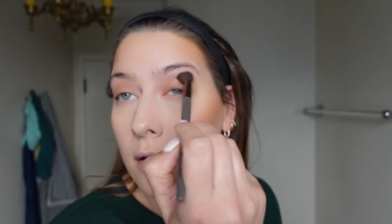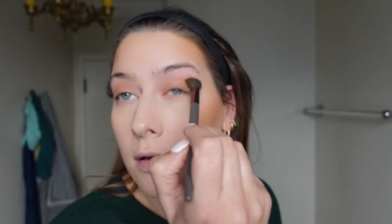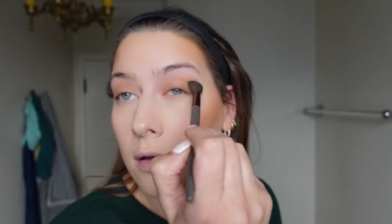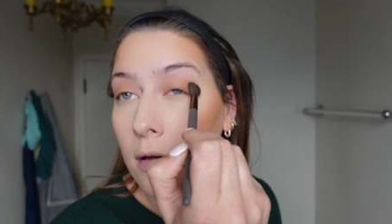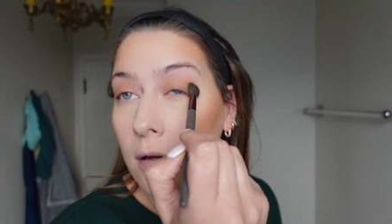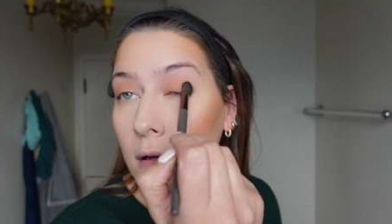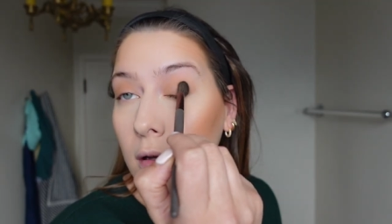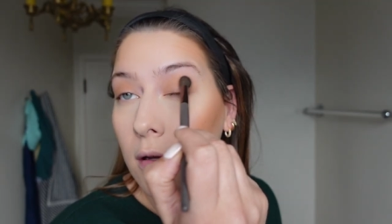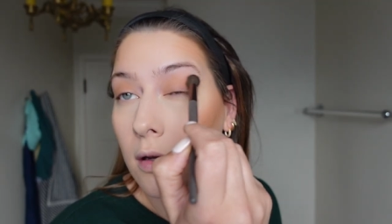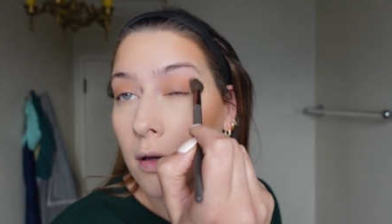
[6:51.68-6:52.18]

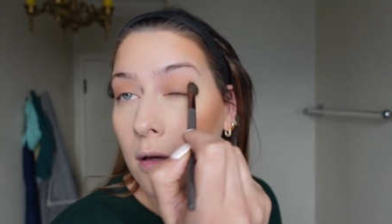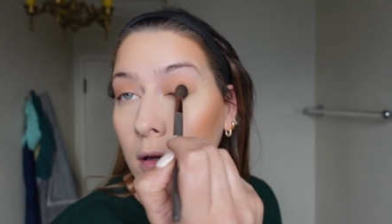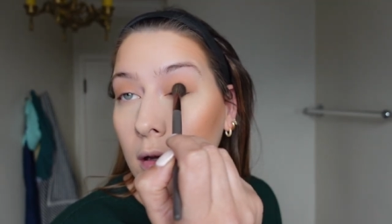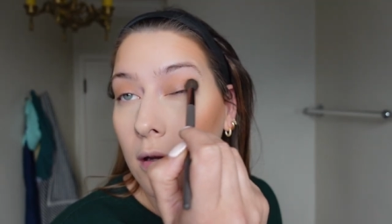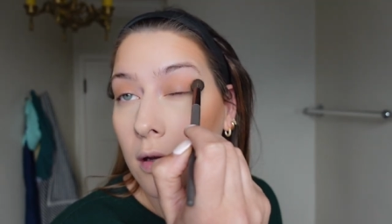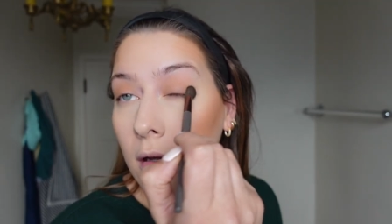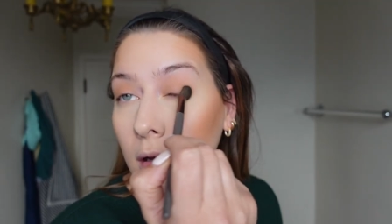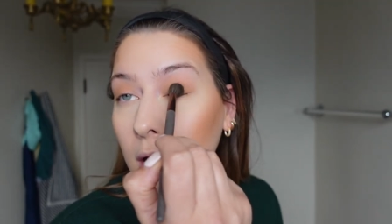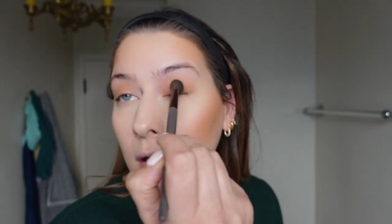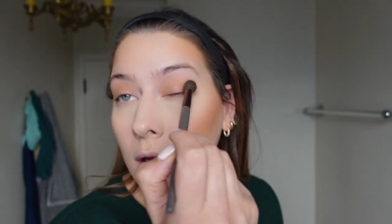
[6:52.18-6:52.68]
and use as
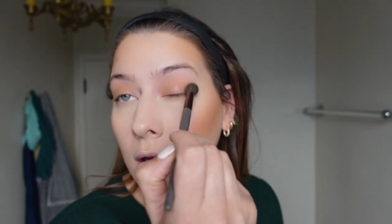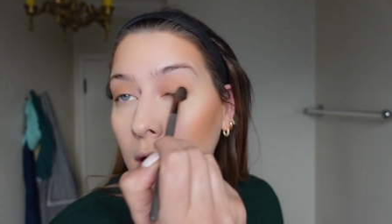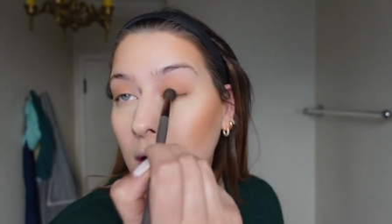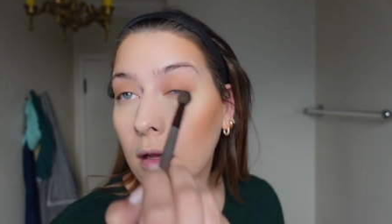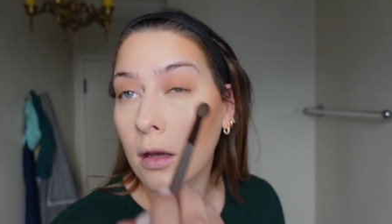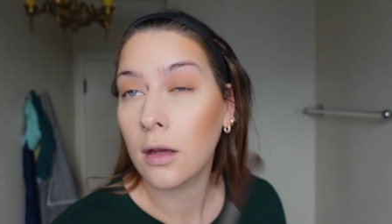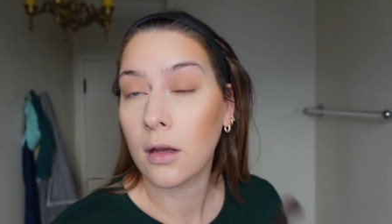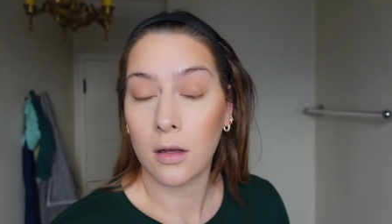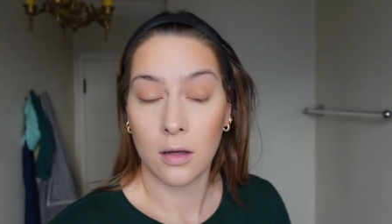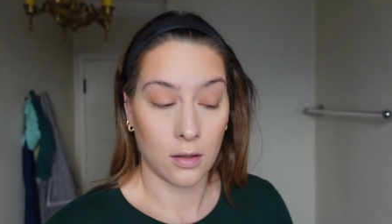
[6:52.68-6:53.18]
my
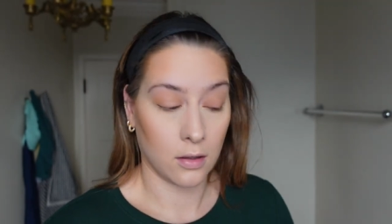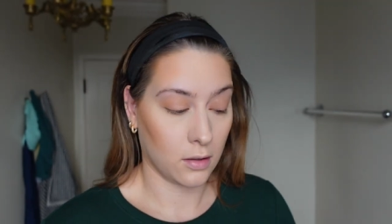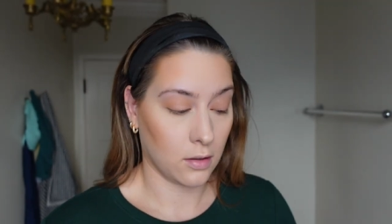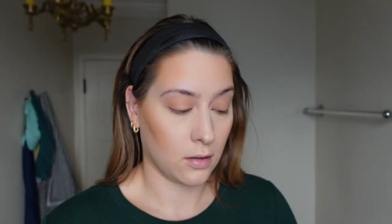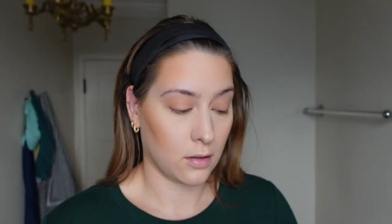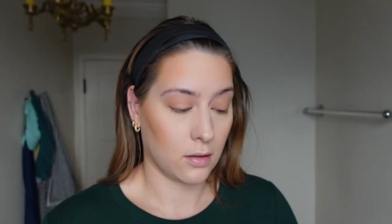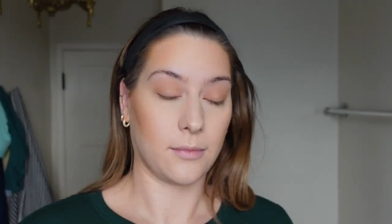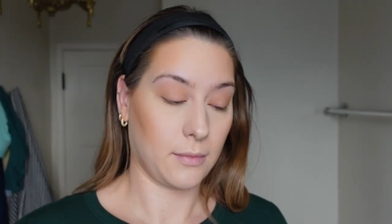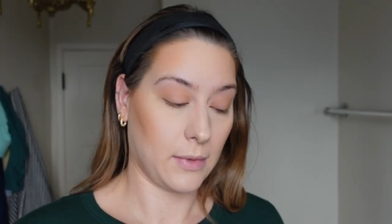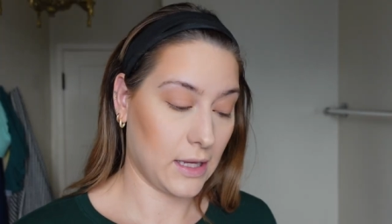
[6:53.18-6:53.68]
eyeshadow.
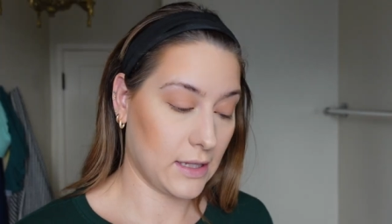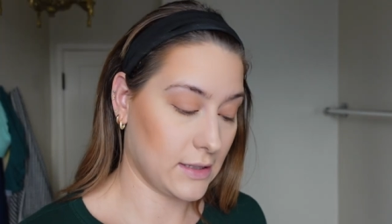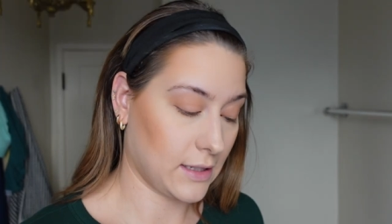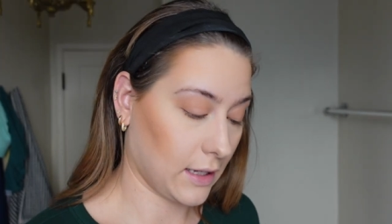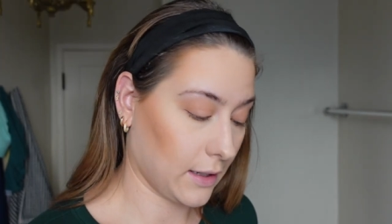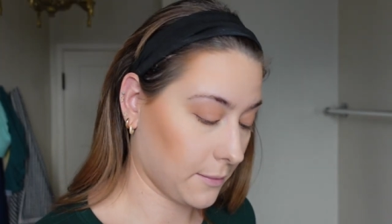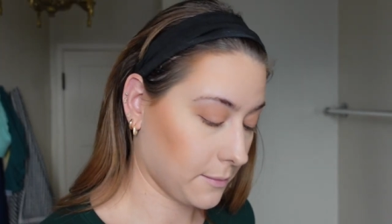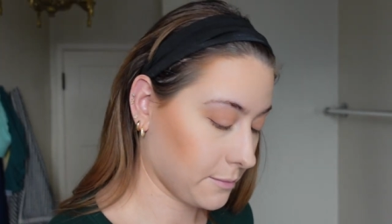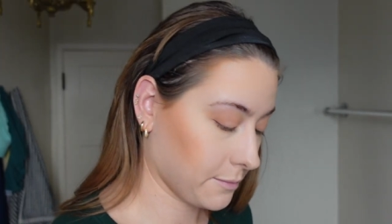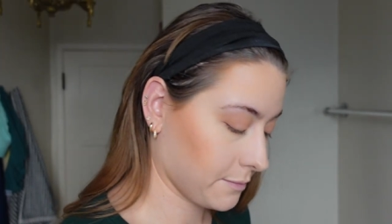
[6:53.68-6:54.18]

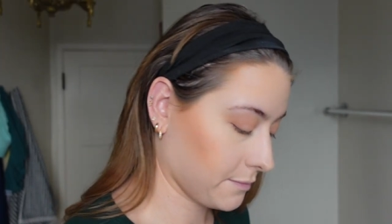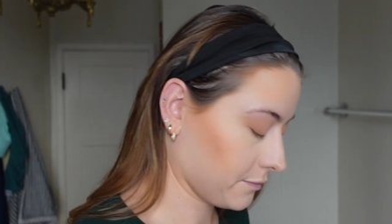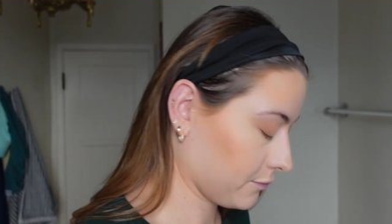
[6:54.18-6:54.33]
Amazing.